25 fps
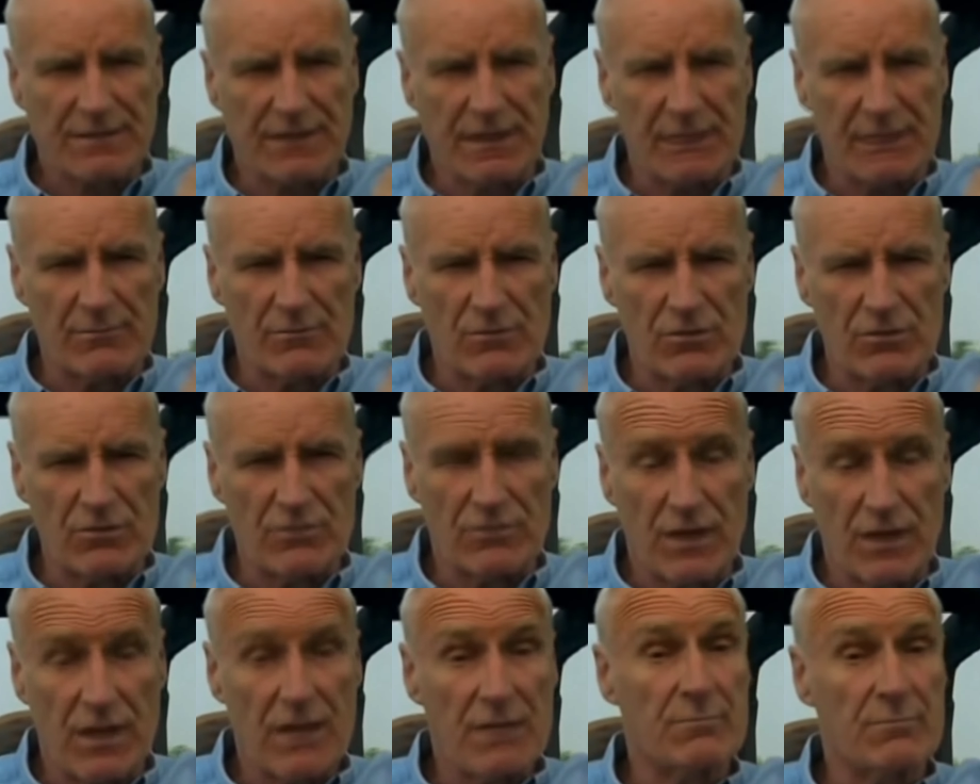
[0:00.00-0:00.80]
to make their
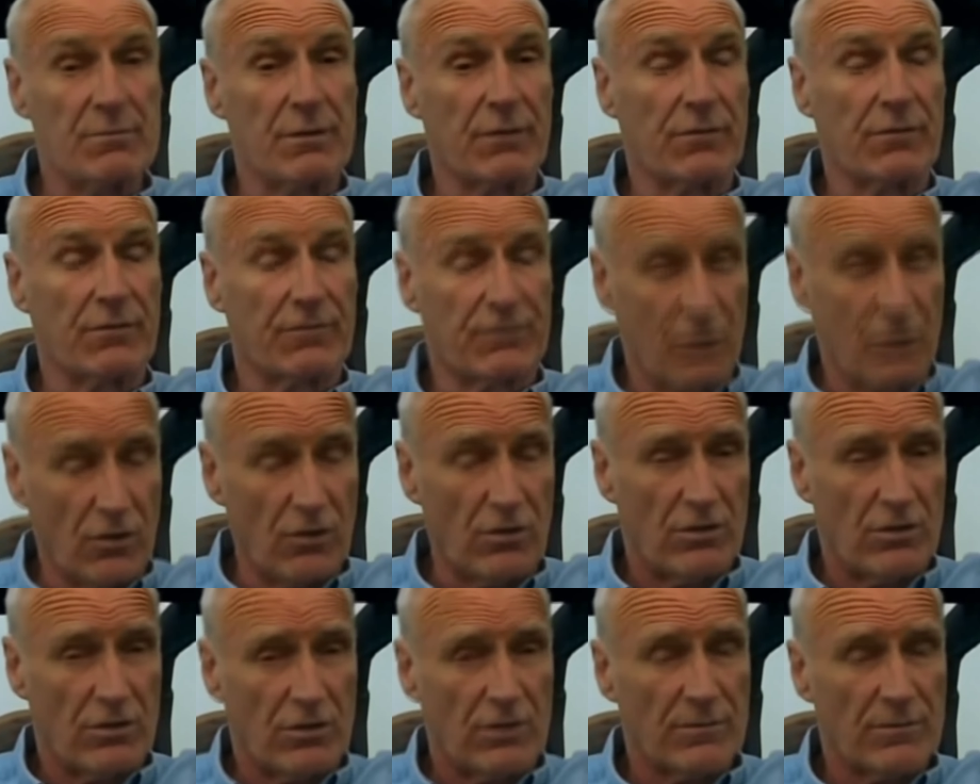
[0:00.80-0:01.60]
move
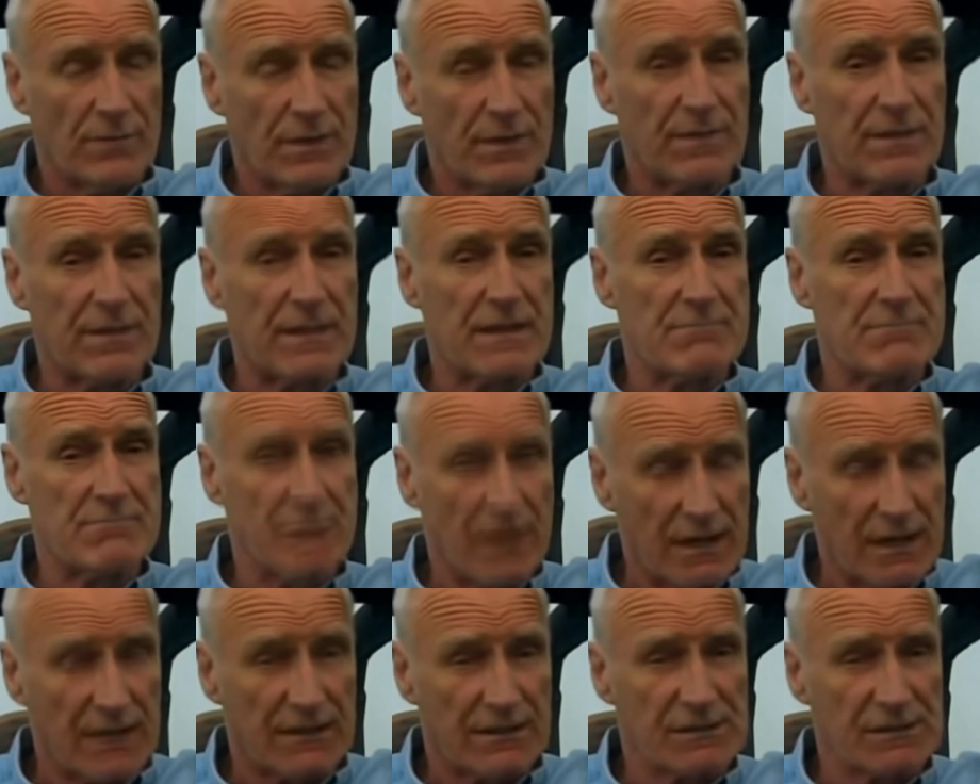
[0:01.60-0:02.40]
before the
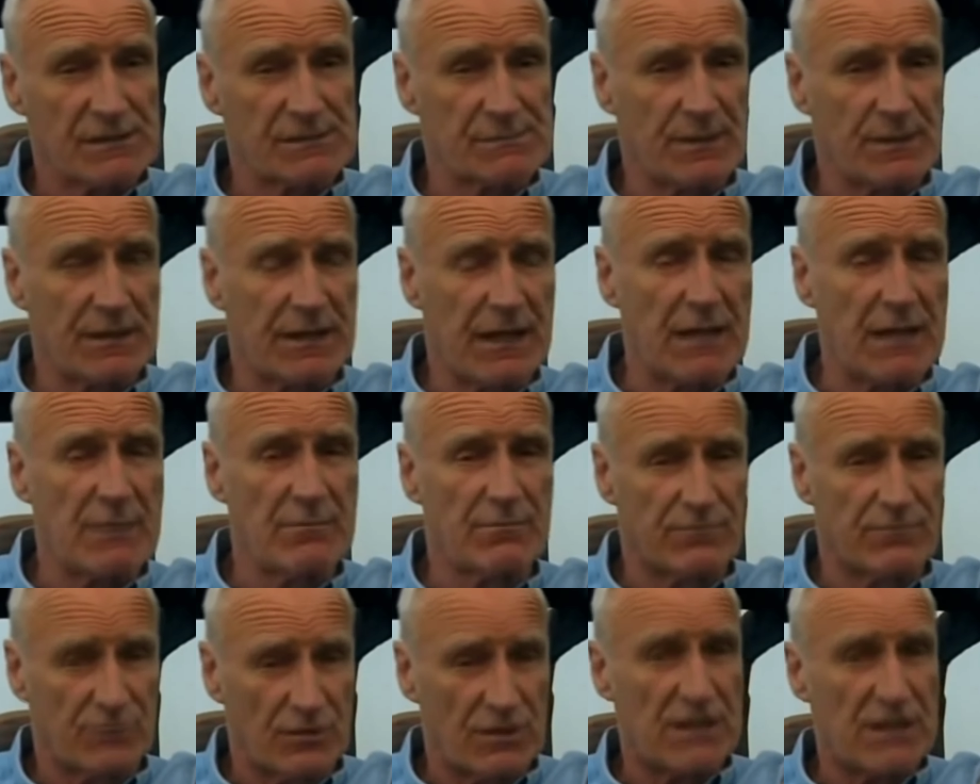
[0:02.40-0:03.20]
Americans
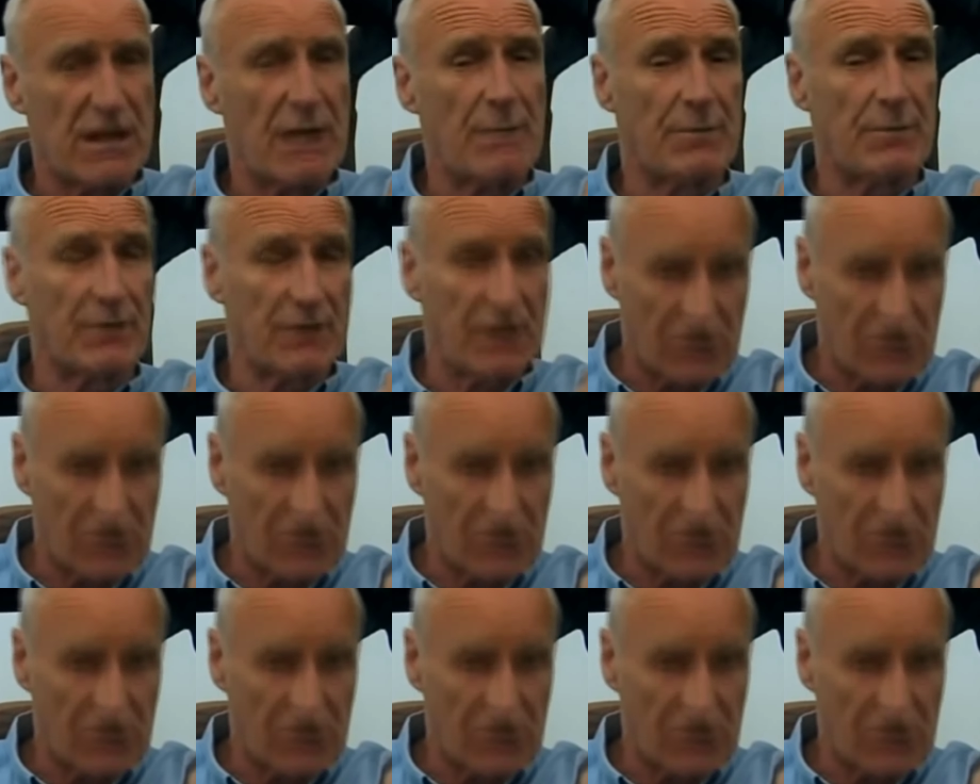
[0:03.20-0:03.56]
became fully